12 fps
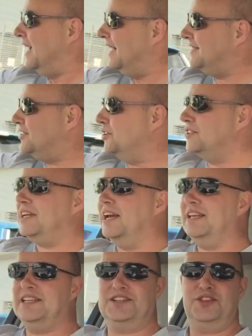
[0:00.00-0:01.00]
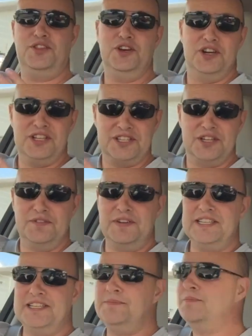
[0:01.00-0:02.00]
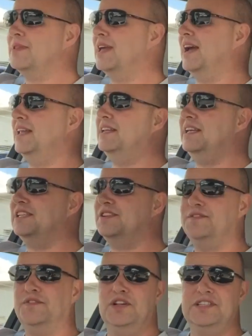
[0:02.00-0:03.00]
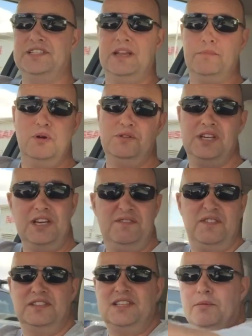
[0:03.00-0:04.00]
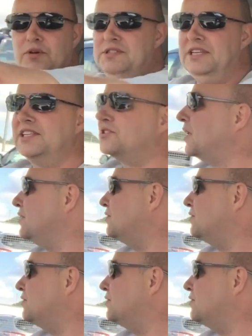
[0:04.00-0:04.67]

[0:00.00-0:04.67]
It's just had its third service and its first MOT straight